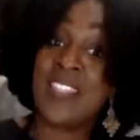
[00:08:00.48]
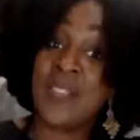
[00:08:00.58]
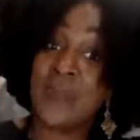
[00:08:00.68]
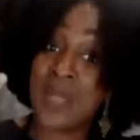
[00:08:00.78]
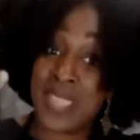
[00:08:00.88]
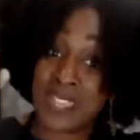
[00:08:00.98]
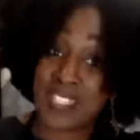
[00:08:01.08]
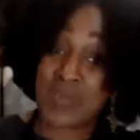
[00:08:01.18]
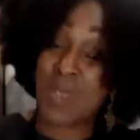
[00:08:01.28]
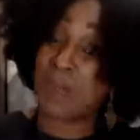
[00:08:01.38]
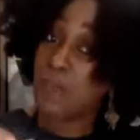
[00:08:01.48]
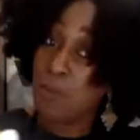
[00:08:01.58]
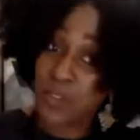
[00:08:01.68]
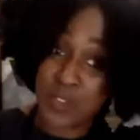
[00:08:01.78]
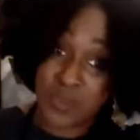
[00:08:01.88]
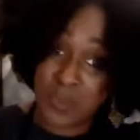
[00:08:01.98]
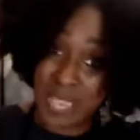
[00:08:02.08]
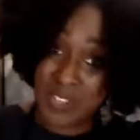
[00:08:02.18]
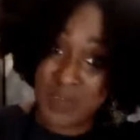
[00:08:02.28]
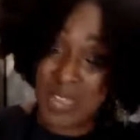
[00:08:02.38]
in the mix right before you
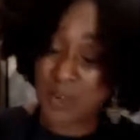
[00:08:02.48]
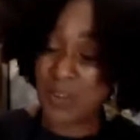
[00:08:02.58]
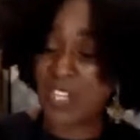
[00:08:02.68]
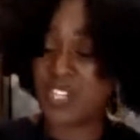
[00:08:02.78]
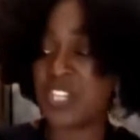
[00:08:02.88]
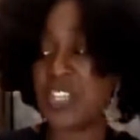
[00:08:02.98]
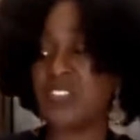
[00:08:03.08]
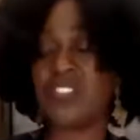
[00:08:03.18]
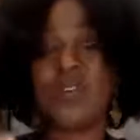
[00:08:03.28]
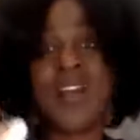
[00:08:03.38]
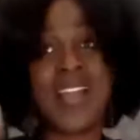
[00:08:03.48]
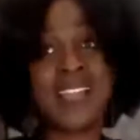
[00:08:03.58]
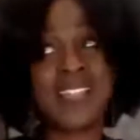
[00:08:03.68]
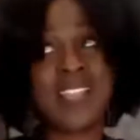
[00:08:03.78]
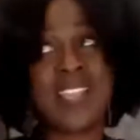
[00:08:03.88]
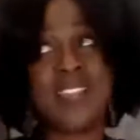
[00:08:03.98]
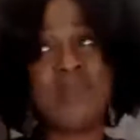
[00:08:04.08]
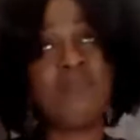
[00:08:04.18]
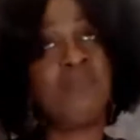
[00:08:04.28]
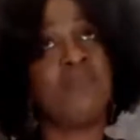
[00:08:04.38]
bake your macaroni and cheese. So I said,
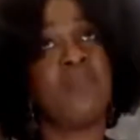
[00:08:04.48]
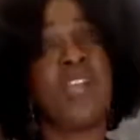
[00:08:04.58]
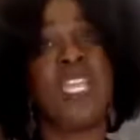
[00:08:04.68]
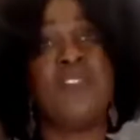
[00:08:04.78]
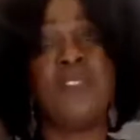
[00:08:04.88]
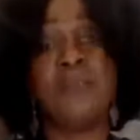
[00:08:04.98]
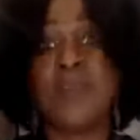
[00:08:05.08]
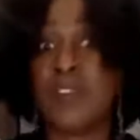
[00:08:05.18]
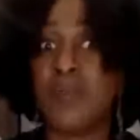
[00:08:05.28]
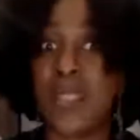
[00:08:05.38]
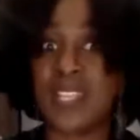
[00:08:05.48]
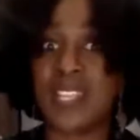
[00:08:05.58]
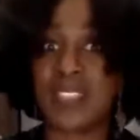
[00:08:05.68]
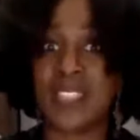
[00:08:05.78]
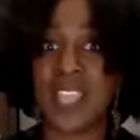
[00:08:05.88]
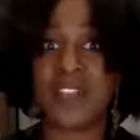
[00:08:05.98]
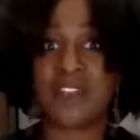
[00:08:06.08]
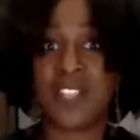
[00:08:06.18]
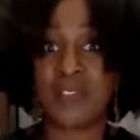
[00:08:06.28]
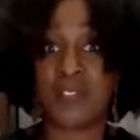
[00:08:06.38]
an even better way to get that
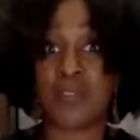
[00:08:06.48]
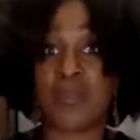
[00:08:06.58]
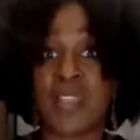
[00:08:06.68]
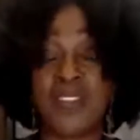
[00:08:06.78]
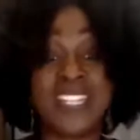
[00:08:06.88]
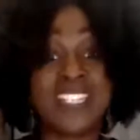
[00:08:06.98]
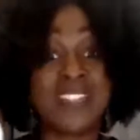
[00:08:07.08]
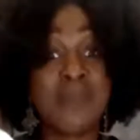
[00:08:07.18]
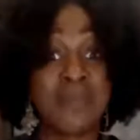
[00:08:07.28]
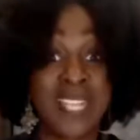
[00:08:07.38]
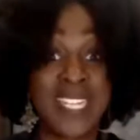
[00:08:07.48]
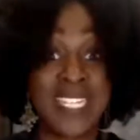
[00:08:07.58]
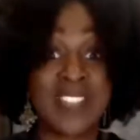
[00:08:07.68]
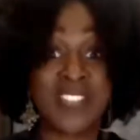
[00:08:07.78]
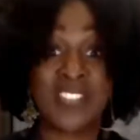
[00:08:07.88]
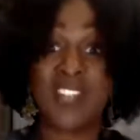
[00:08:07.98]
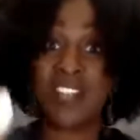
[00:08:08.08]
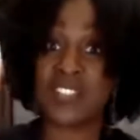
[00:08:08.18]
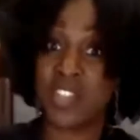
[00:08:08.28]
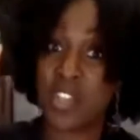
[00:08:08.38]
flavor throughout is to blend it in the
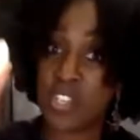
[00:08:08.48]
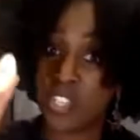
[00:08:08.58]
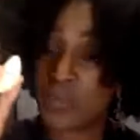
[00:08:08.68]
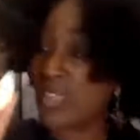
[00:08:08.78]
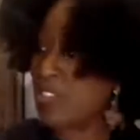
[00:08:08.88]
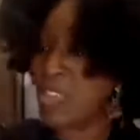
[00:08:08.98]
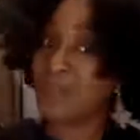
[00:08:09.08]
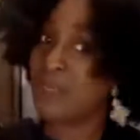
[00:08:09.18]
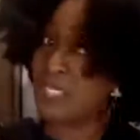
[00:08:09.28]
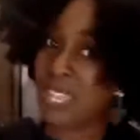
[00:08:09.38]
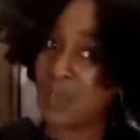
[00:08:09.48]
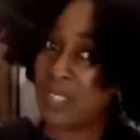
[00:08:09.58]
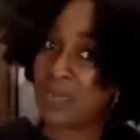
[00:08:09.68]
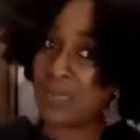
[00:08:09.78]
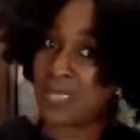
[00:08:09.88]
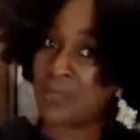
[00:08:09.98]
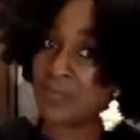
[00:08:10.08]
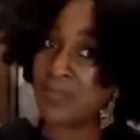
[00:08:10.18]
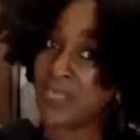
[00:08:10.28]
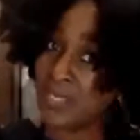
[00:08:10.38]
sauce. So I dropped it. Stay with me.
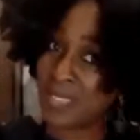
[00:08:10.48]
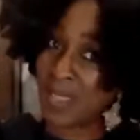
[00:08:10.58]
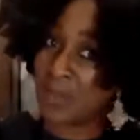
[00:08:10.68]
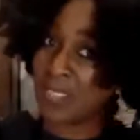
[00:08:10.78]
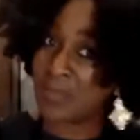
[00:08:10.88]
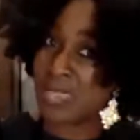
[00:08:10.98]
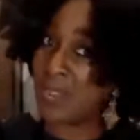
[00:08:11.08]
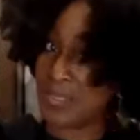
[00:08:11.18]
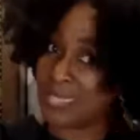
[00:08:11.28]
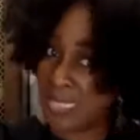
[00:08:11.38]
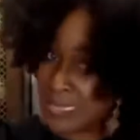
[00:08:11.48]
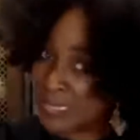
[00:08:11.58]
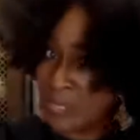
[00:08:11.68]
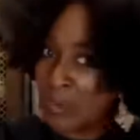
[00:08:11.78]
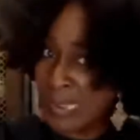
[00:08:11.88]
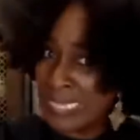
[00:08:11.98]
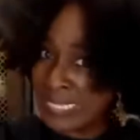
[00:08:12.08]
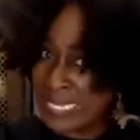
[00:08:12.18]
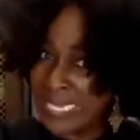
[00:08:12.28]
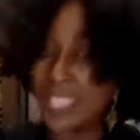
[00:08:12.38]
Stay with me. I know that sounds a little
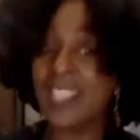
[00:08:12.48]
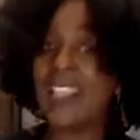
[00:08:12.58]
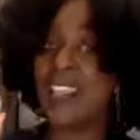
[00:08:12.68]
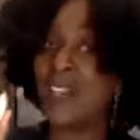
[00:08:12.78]
crazy,